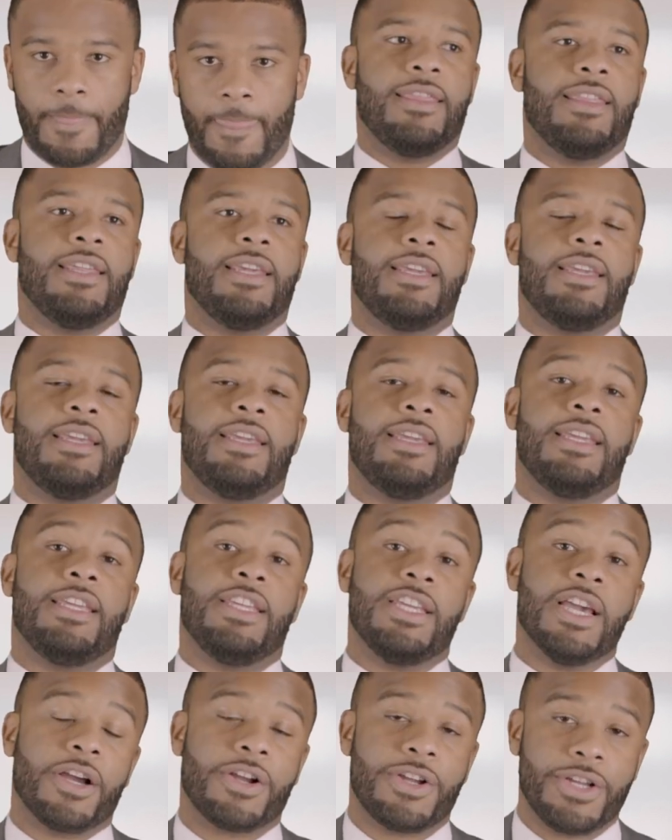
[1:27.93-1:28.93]
The
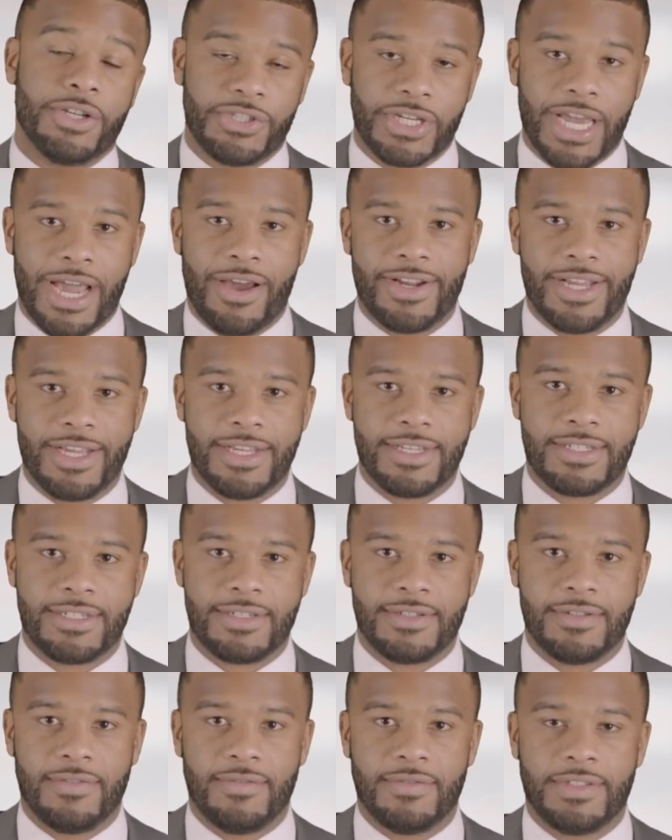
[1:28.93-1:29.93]
younger your child
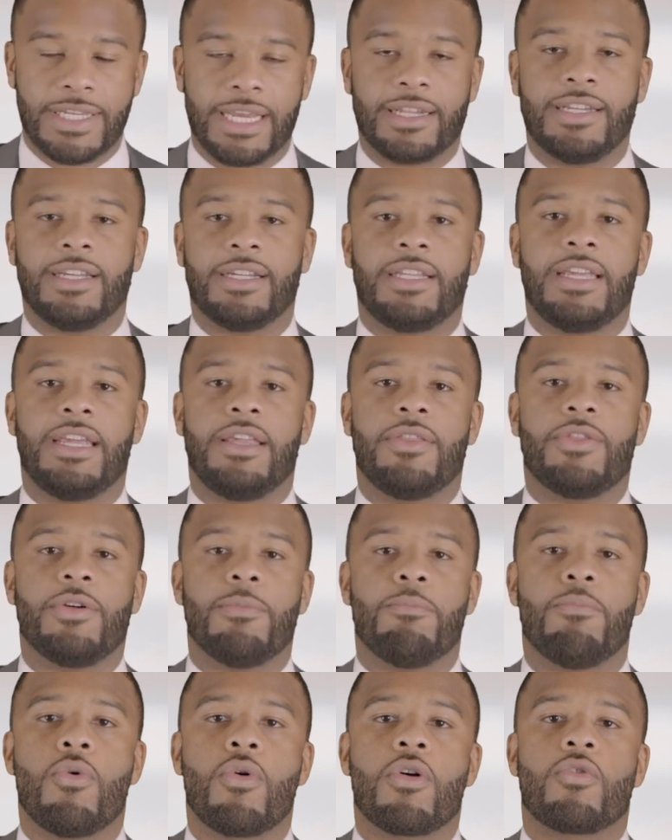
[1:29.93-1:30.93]
is, technically,
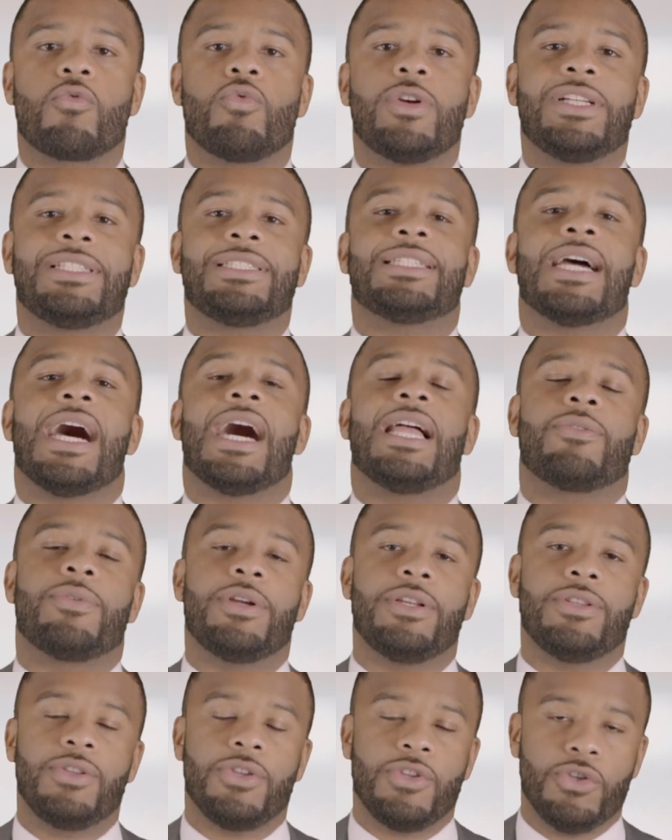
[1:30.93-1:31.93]
the more risk
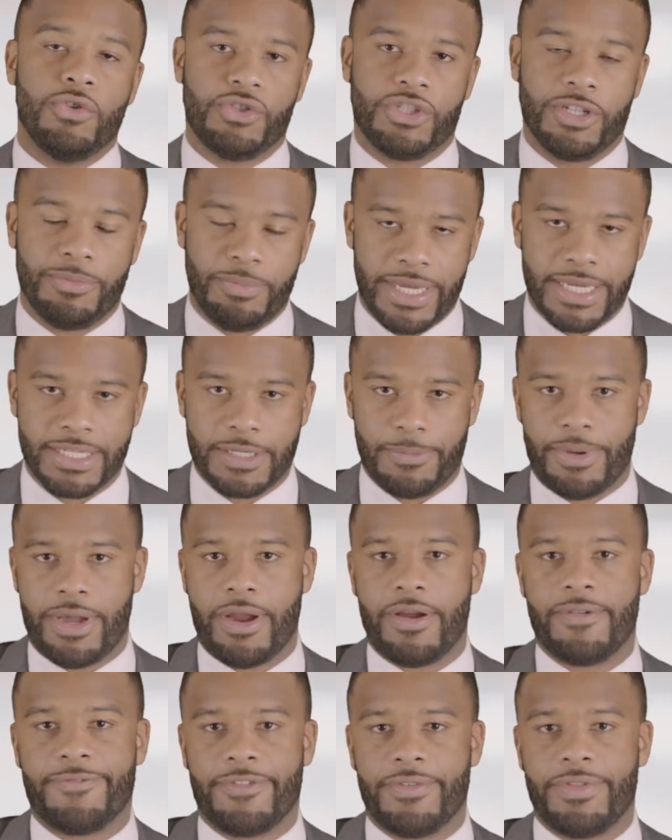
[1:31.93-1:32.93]
tolerant you should be as a
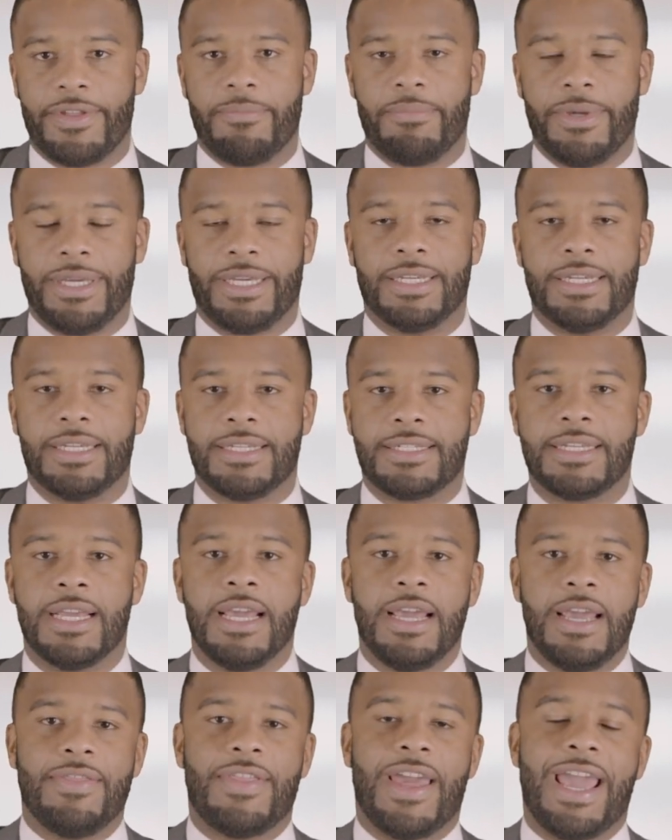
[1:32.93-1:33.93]
parent for them, because
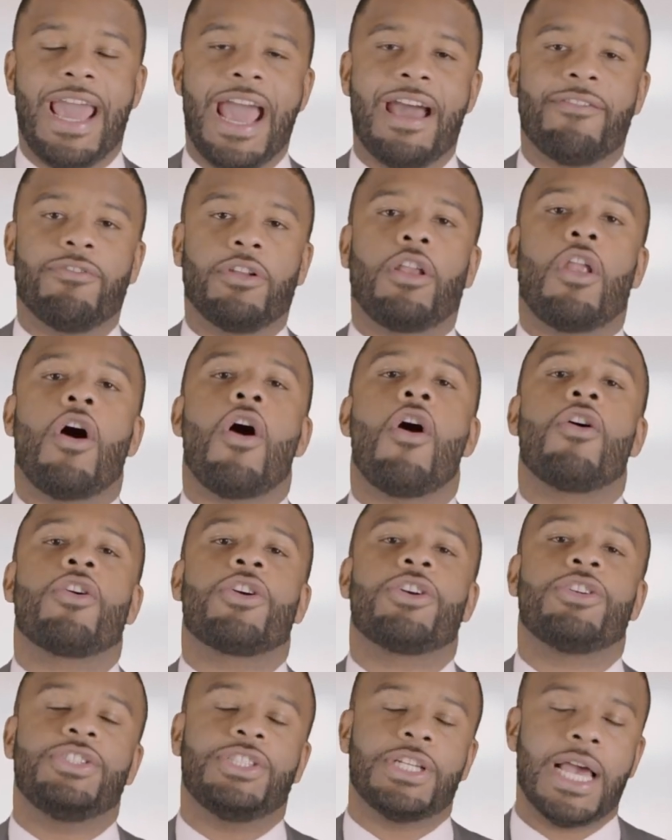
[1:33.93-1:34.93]
they have
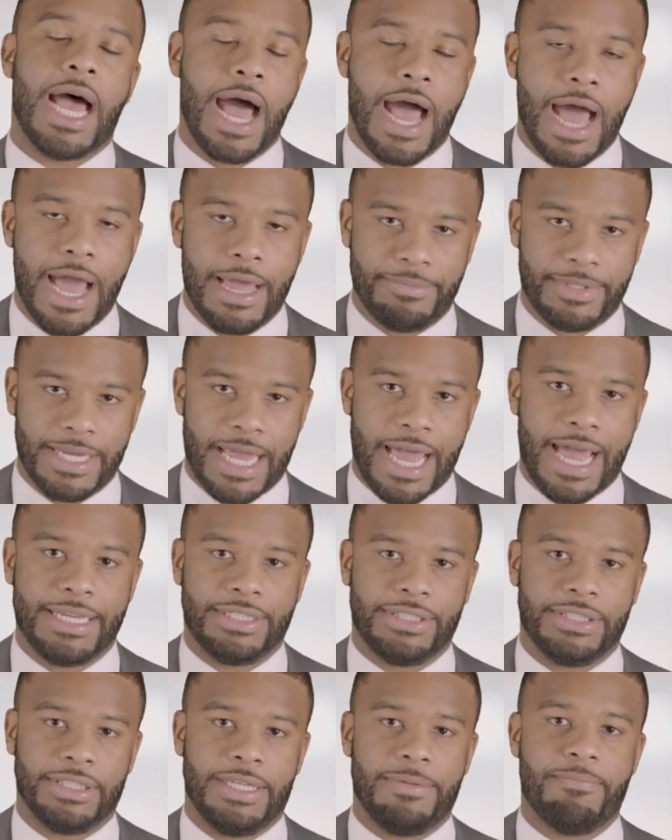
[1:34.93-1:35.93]
longer time to
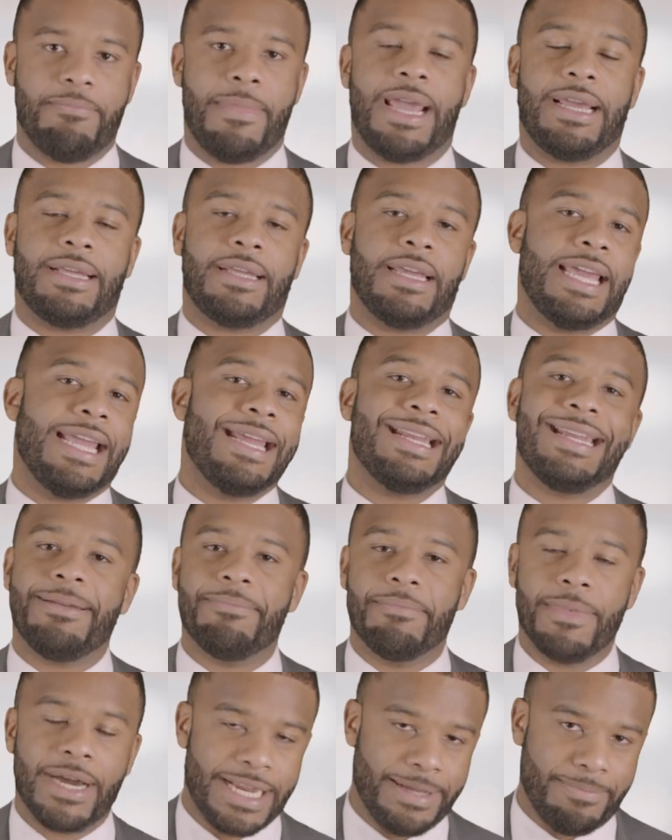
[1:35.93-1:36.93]
actually make any
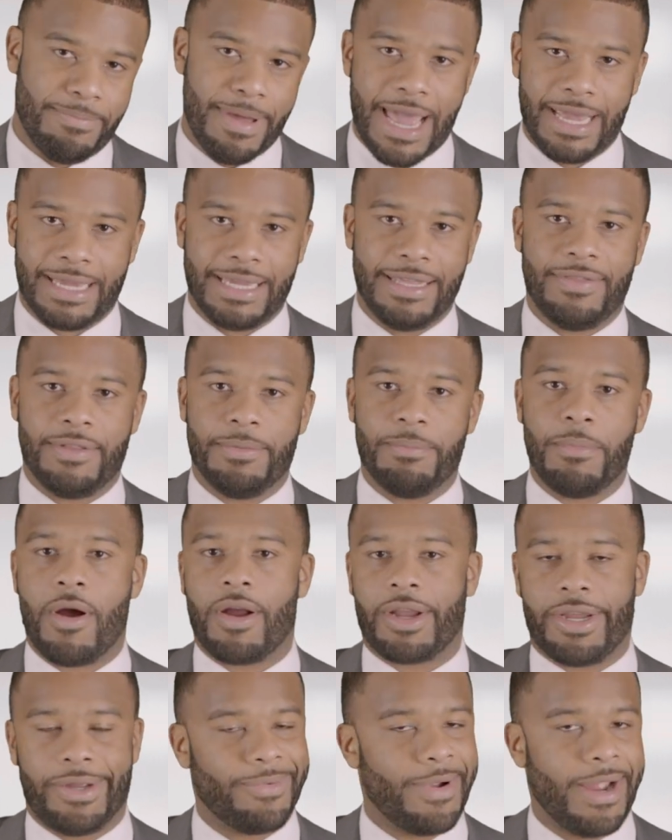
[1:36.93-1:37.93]
money back in the
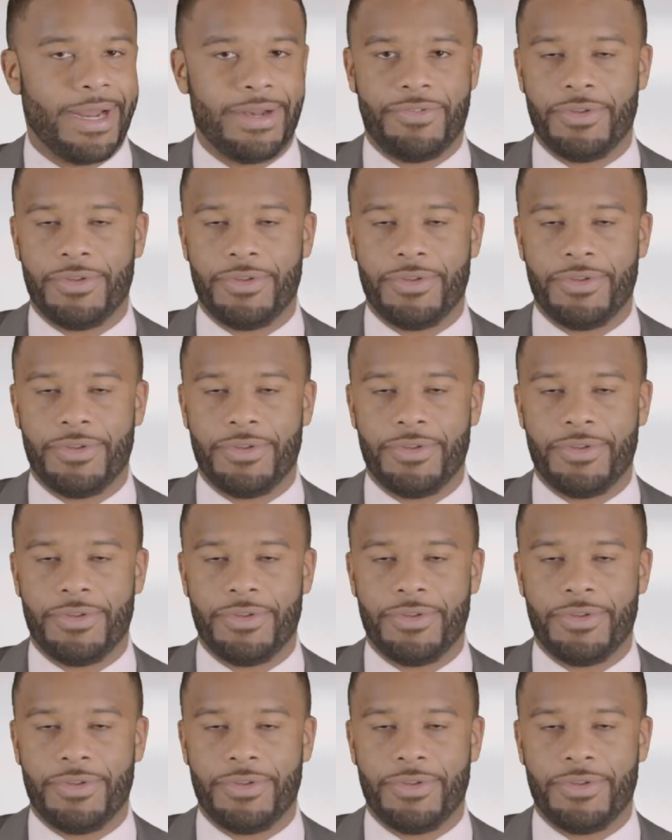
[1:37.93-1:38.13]
market, right?